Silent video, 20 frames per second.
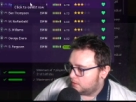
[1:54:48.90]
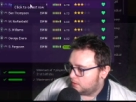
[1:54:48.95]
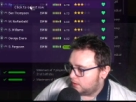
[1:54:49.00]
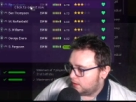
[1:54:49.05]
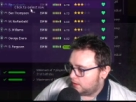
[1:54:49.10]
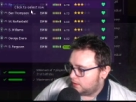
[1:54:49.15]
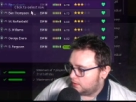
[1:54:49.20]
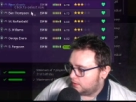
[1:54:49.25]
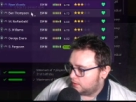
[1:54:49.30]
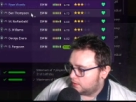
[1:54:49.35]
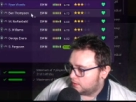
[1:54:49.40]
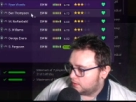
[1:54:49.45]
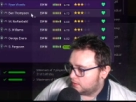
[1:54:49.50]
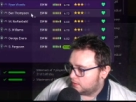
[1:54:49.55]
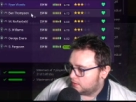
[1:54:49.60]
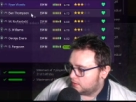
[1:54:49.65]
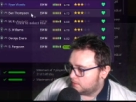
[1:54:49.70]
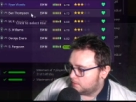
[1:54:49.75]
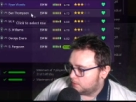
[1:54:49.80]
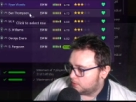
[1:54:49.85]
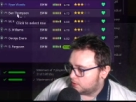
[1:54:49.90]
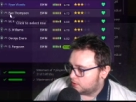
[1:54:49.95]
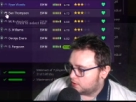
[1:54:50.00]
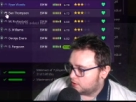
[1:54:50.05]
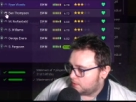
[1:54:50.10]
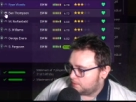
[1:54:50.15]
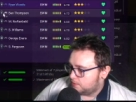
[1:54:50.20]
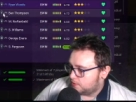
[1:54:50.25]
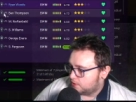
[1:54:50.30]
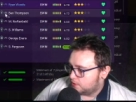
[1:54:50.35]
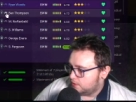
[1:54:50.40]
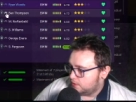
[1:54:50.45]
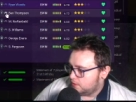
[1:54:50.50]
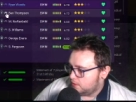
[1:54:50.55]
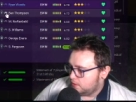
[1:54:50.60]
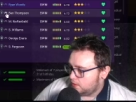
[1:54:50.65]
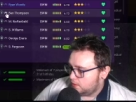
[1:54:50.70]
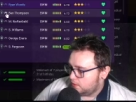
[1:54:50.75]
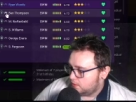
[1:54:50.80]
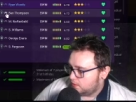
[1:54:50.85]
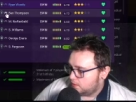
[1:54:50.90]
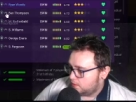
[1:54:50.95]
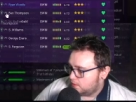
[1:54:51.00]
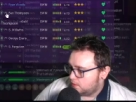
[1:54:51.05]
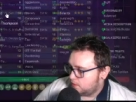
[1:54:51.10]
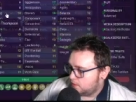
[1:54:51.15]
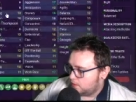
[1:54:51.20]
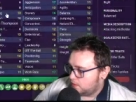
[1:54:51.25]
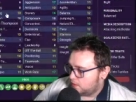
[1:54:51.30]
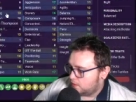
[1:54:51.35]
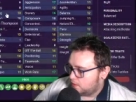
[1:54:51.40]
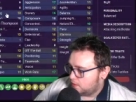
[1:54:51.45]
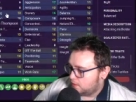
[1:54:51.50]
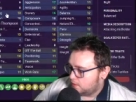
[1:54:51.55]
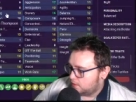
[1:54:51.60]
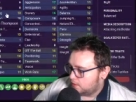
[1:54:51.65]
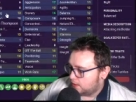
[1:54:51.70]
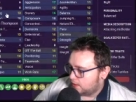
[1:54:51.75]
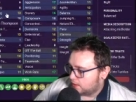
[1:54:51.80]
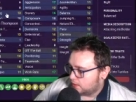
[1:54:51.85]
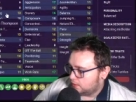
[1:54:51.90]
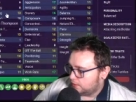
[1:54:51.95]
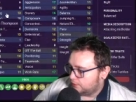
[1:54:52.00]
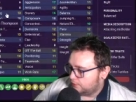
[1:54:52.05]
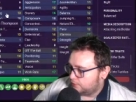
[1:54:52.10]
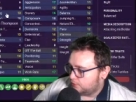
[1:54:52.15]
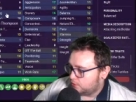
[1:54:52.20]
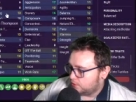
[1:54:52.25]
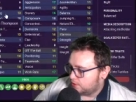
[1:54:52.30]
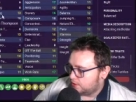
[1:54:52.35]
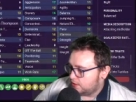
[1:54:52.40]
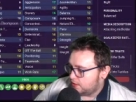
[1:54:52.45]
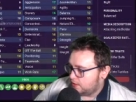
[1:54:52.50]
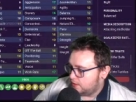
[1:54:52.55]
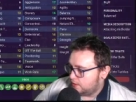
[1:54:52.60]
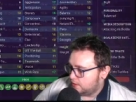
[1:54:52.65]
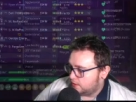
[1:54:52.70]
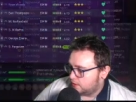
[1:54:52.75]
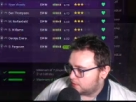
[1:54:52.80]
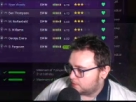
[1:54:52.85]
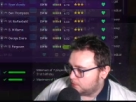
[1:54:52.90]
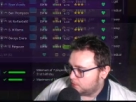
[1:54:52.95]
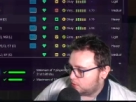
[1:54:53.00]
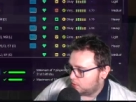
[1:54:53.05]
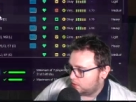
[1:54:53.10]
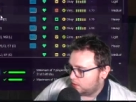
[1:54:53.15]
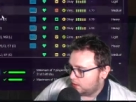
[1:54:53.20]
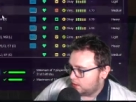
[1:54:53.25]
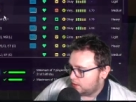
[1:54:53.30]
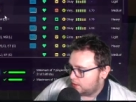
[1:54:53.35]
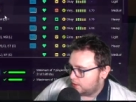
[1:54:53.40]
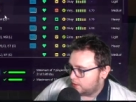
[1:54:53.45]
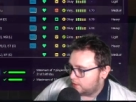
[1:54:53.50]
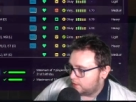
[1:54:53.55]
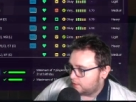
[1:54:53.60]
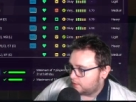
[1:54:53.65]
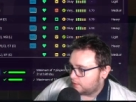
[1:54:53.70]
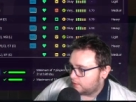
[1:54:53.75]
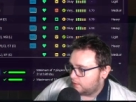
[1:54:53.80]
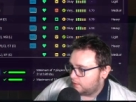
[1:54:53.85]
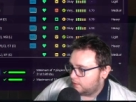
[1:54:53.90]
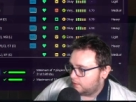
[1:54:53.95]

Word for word: Leonard Thompson, tackling 14. That's more like it.